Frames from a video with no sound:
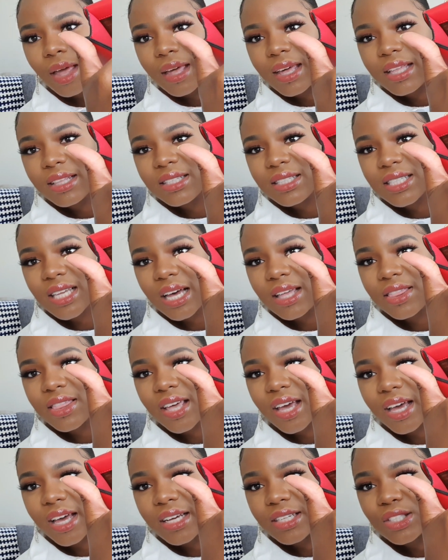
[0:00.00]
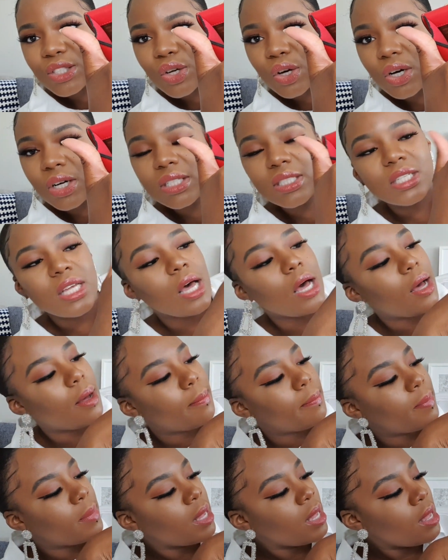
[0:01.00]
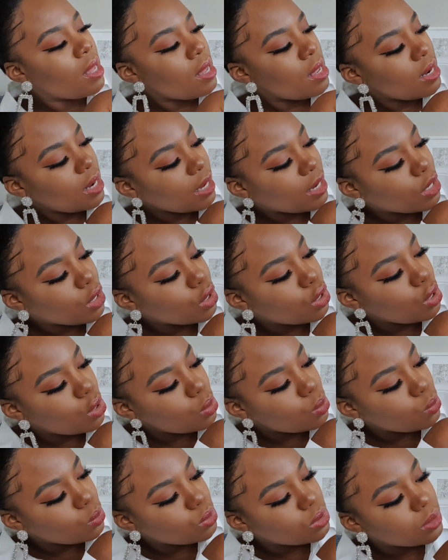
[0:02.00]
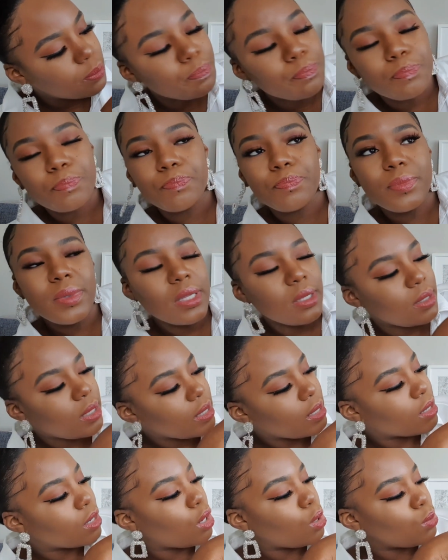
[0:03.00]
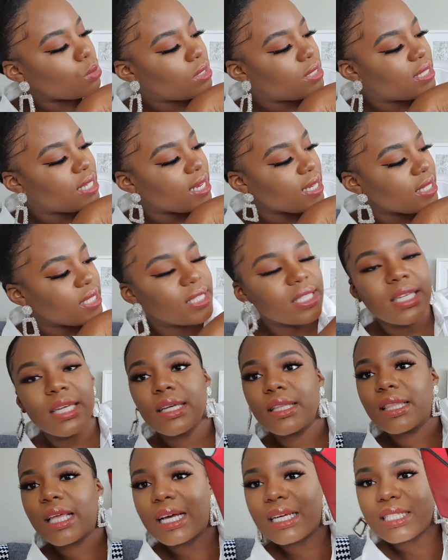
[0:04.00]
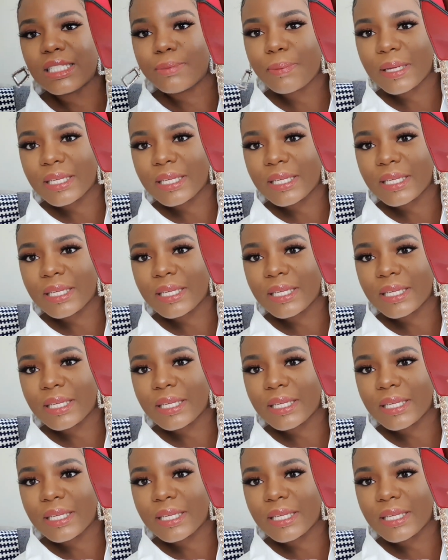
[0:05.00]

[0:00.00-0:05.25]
inside there it's got like a gold disc that is